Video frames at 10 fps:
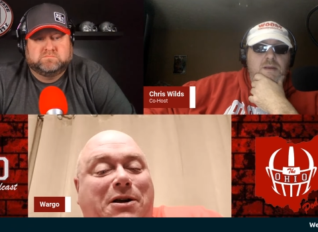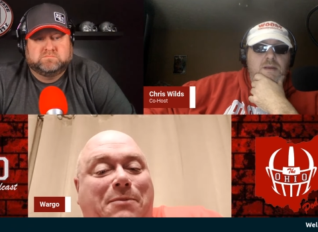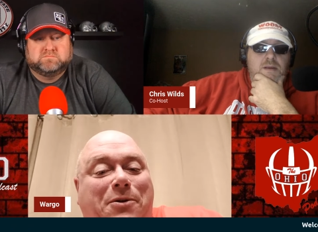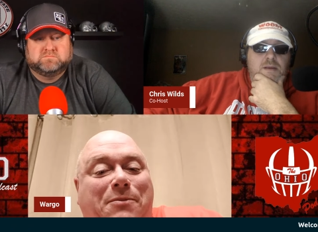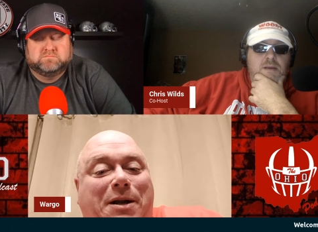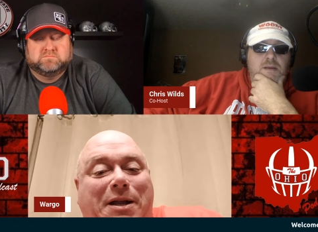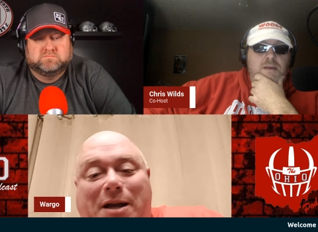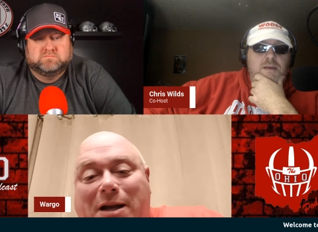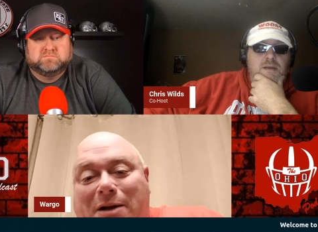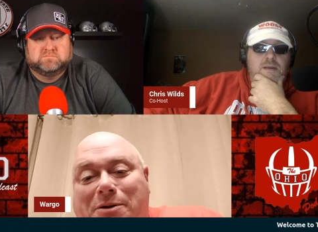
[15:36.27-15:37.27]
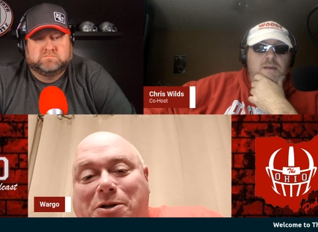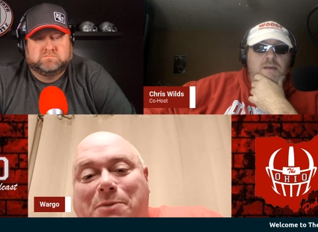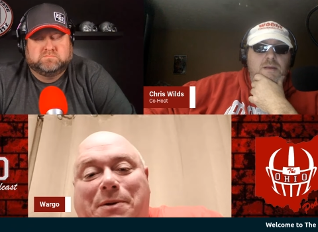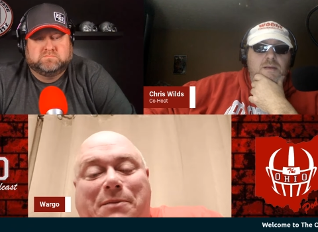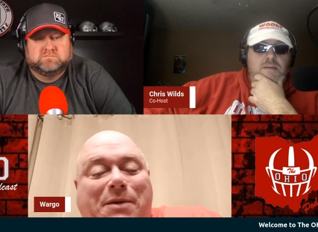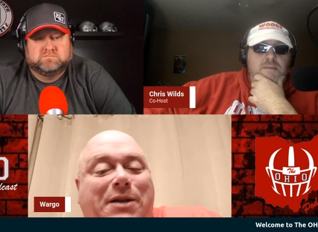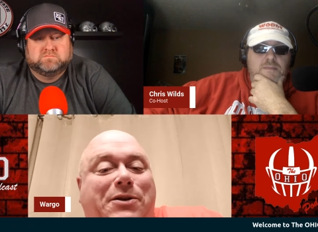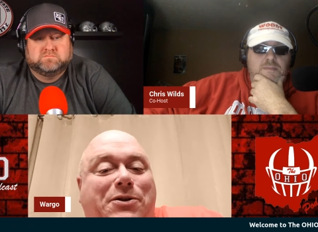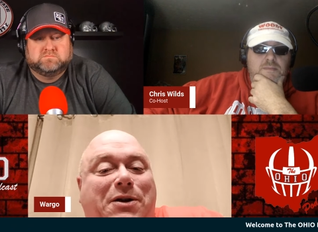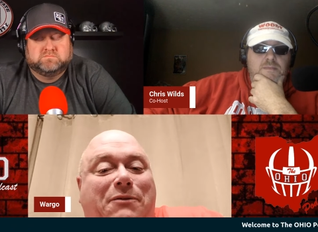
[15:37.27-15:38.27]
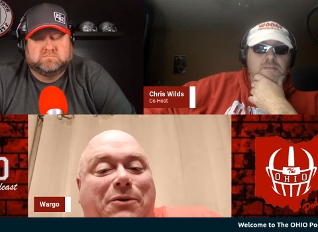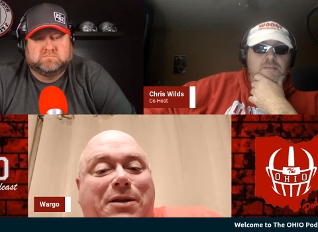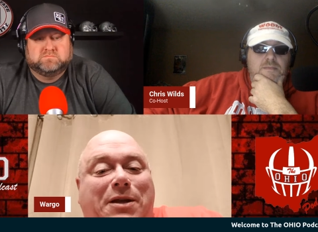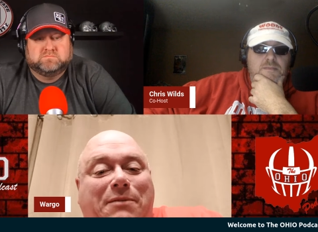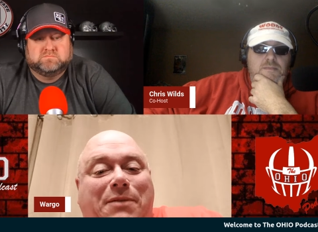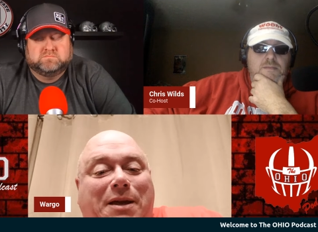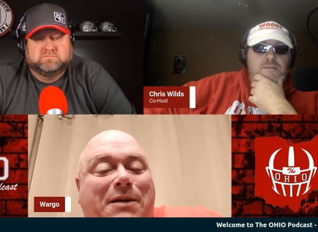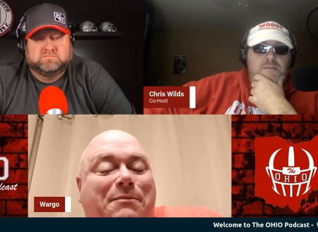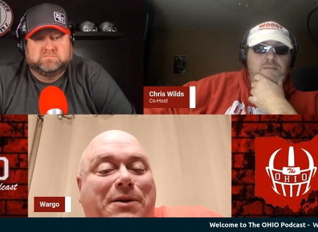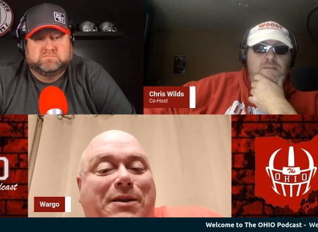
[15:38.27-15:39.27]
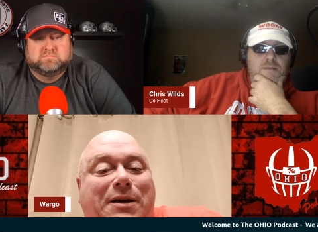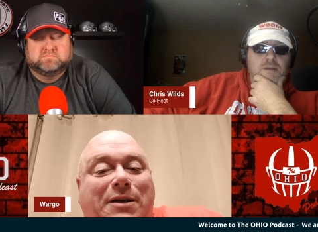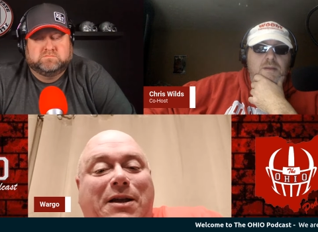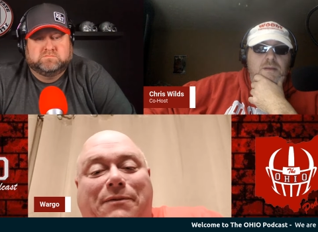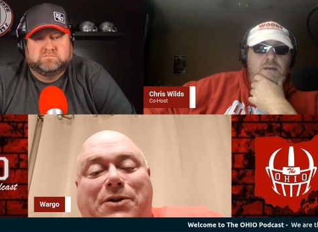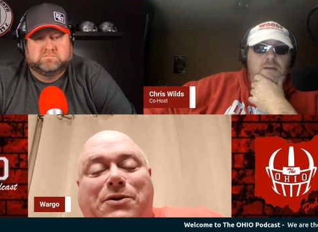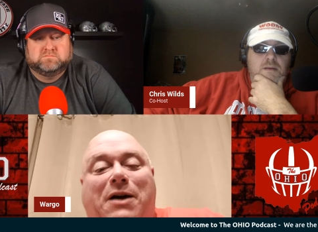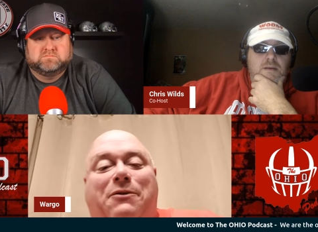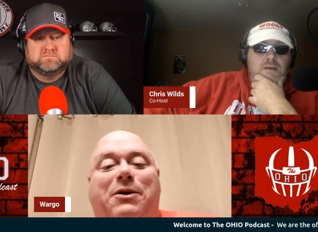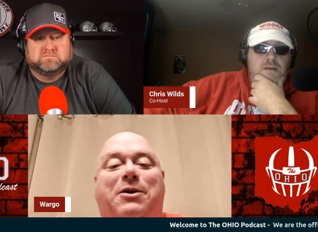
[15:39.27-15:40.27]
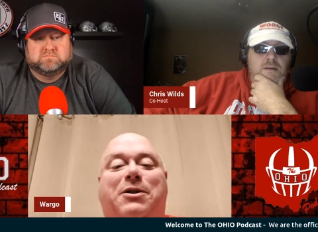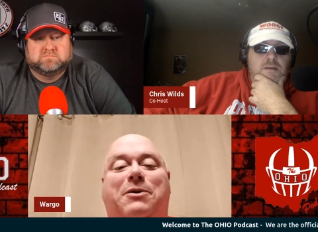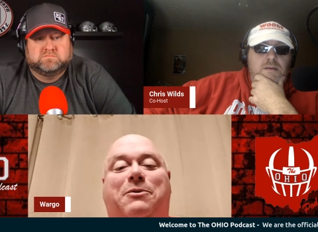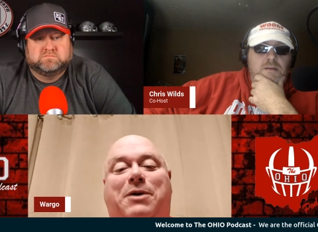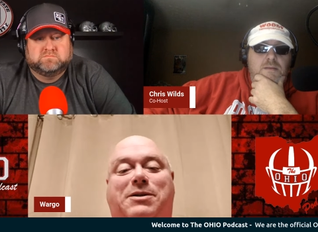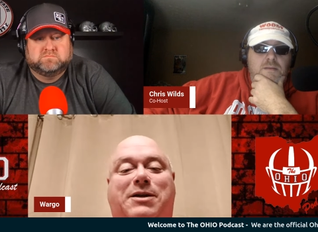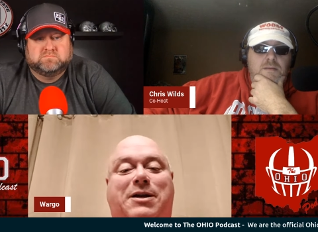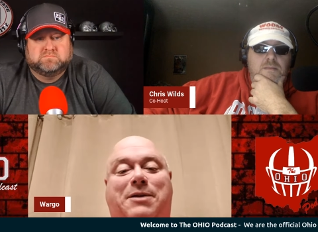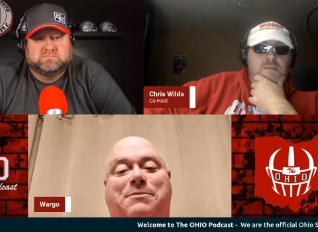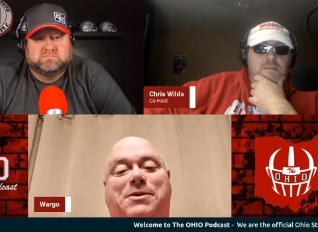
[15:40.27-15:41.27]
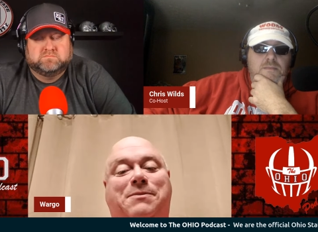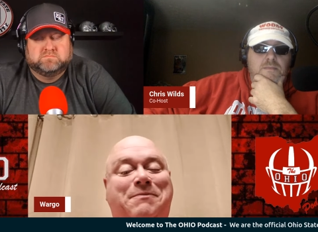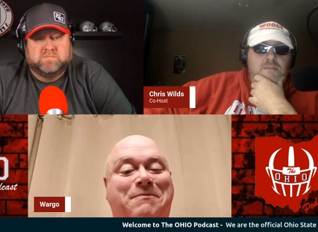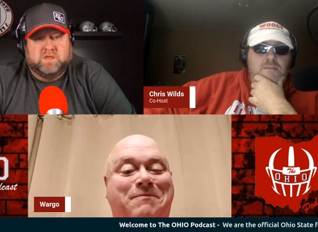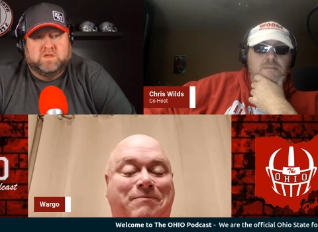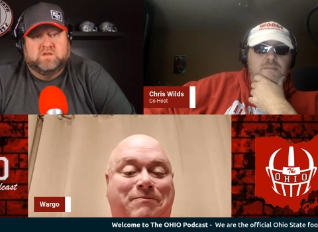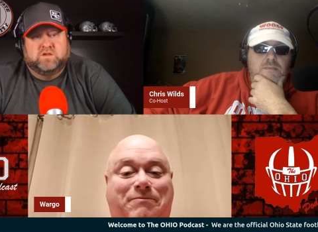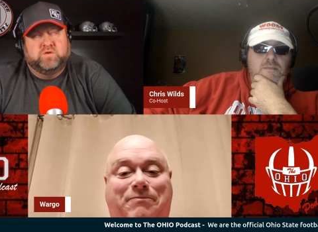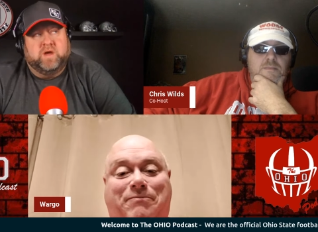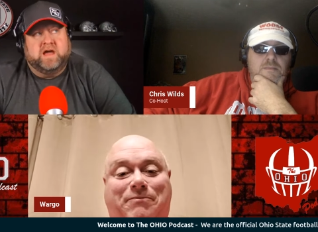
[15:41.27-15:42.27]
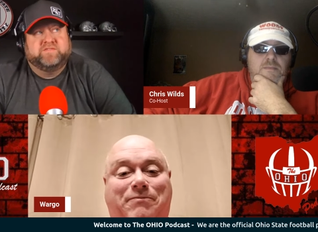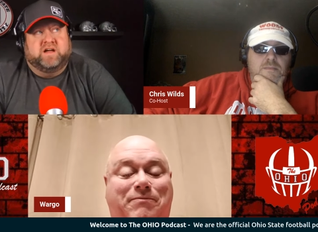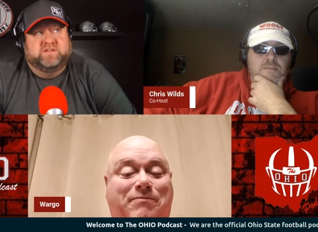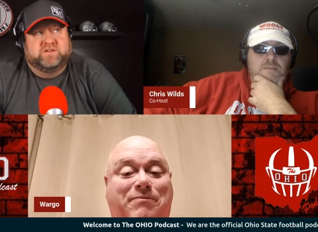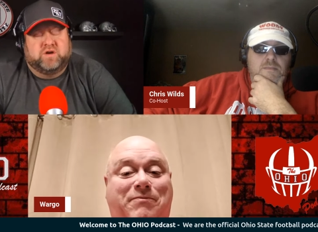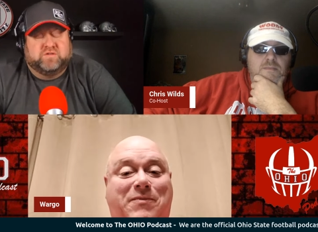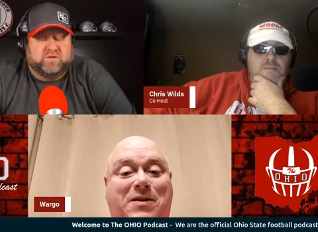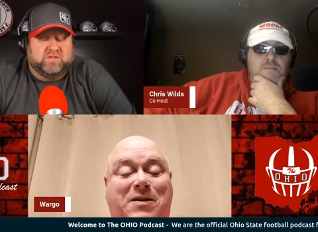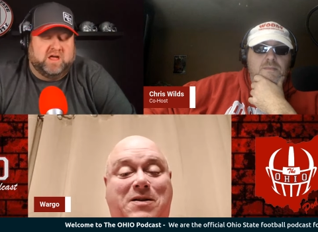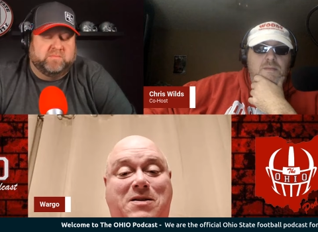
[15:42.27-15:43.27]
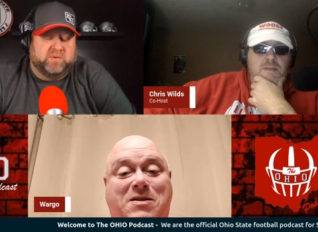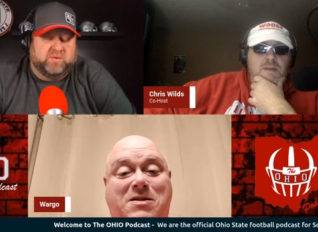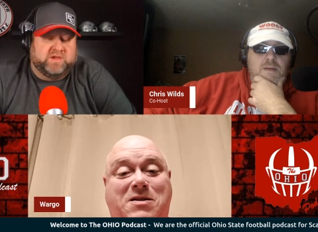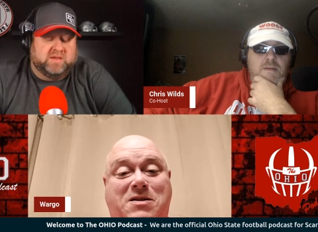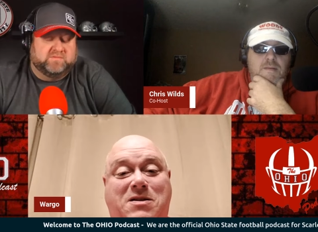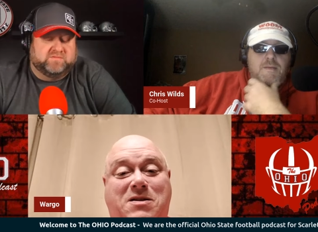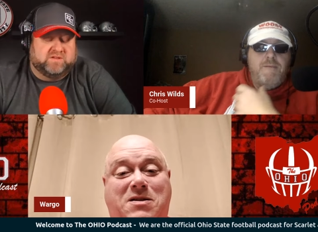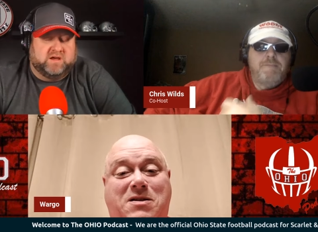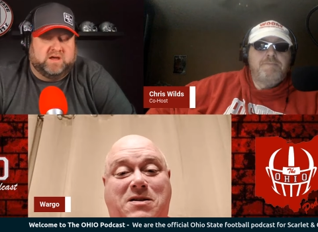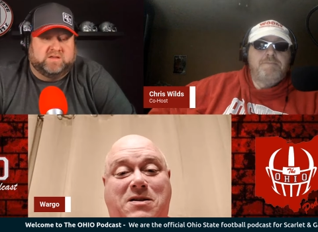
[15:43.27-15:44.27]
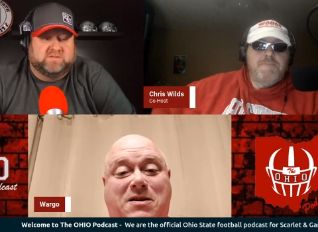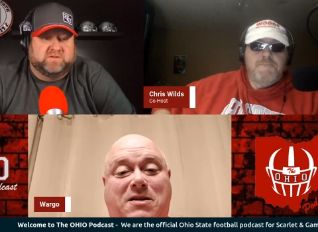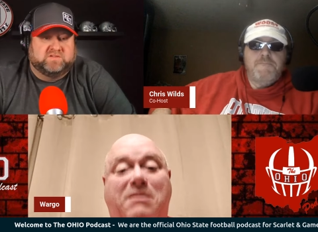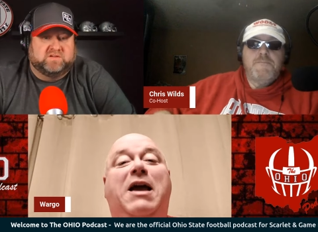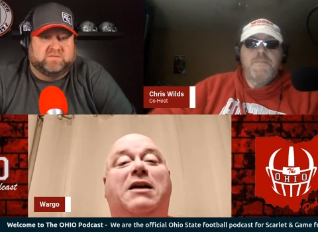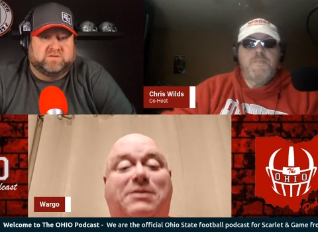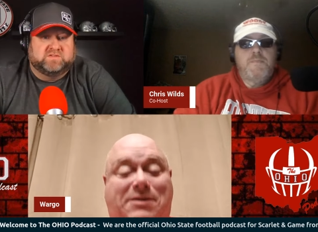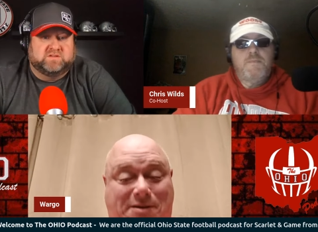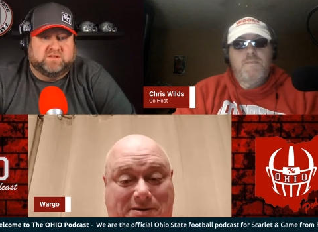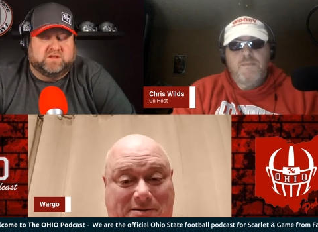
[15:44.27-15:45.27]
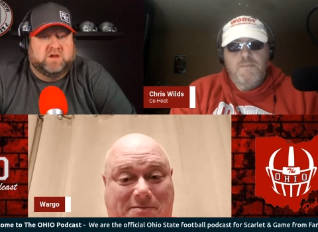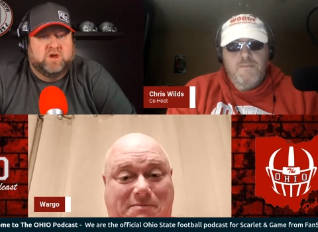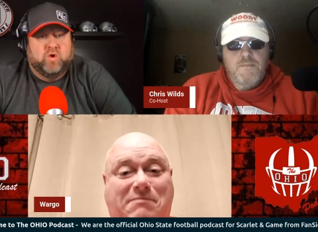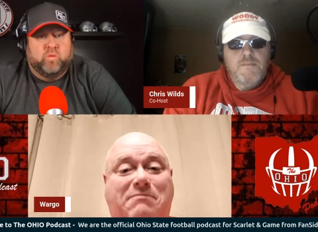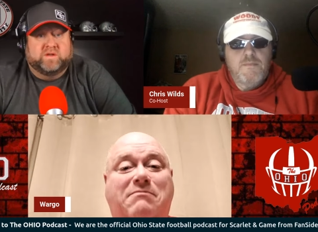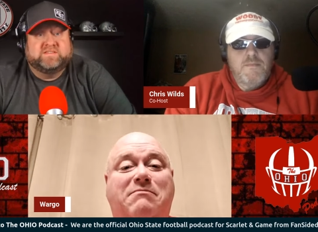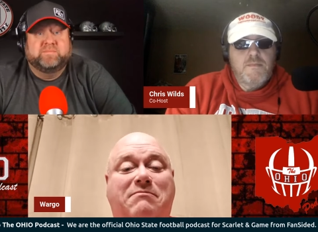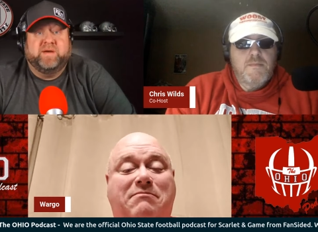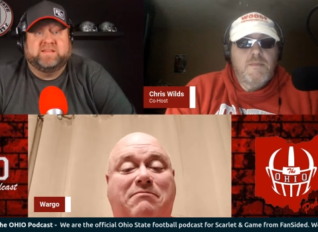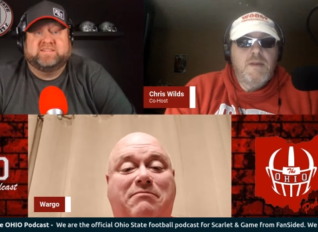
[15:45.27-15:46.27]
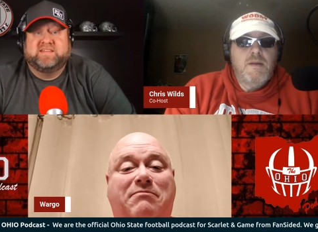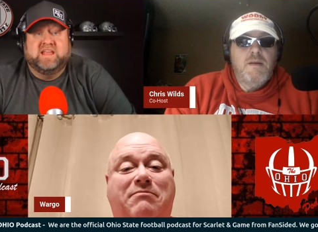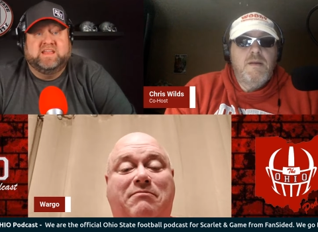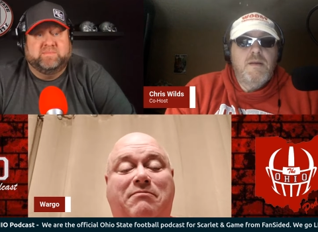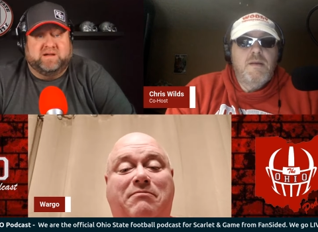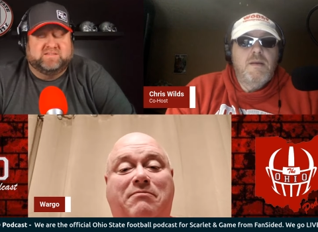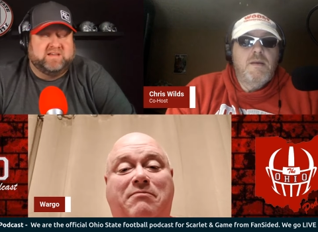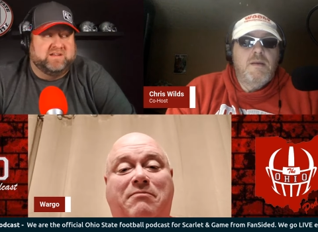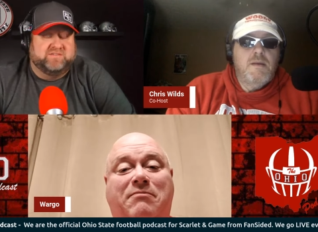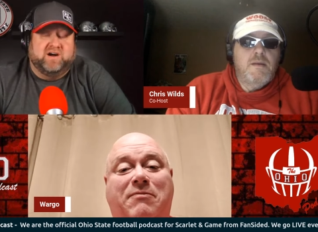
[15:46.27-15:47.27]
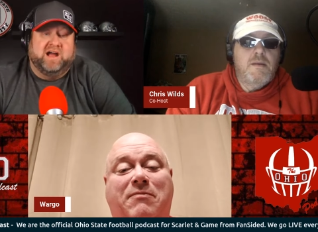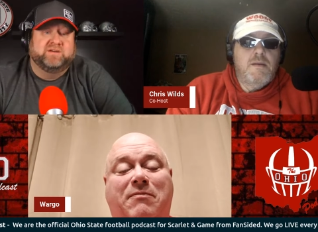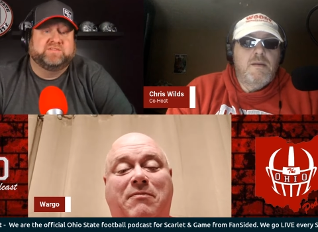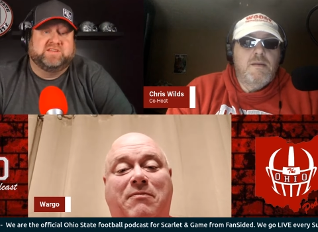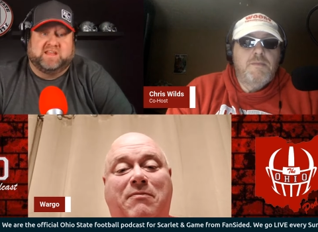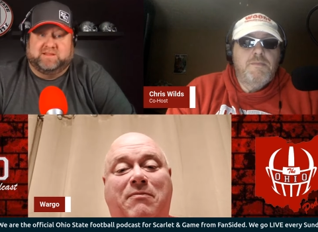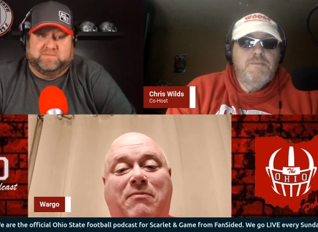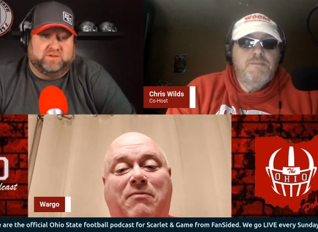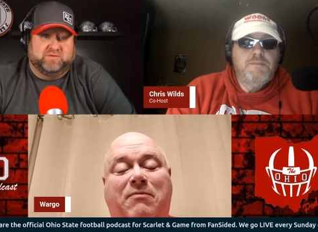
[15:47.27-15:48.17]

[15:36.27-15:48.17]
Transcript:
Speaker 1: year, I blew my knee out. I was hoping to make the travel team then, but you have to travel to go to the away stadium.
Speaker 2: You have gotten to go to a lot of bowl games, especially recently here. What's the best stadium outside of Ohio Stadium